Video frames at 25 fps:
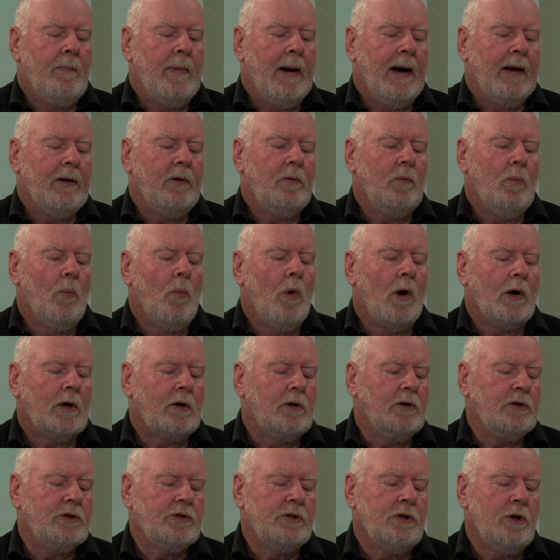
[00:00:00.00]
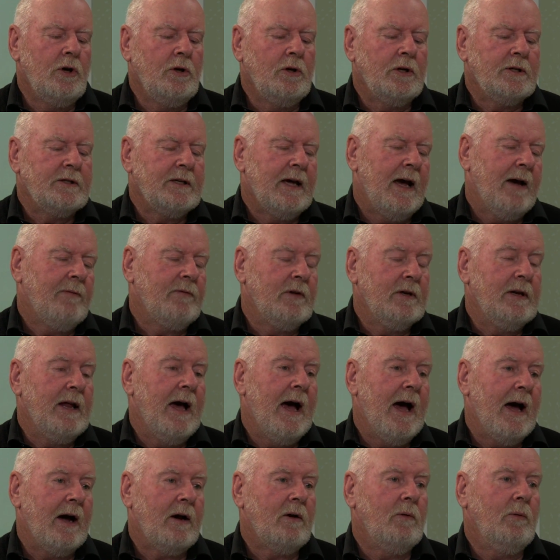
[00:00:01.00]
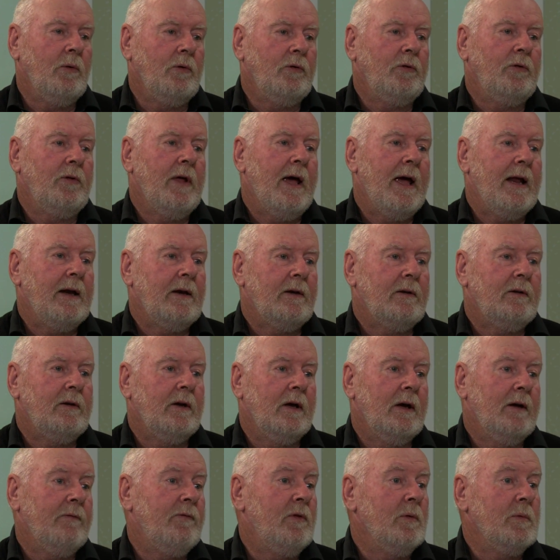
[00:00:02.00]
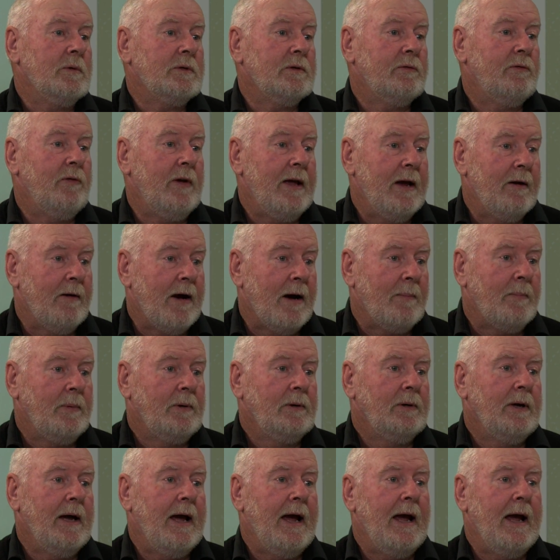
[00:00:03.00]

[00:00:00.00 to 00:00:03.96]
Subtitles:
But what concerned us after dark was that if there was a flare up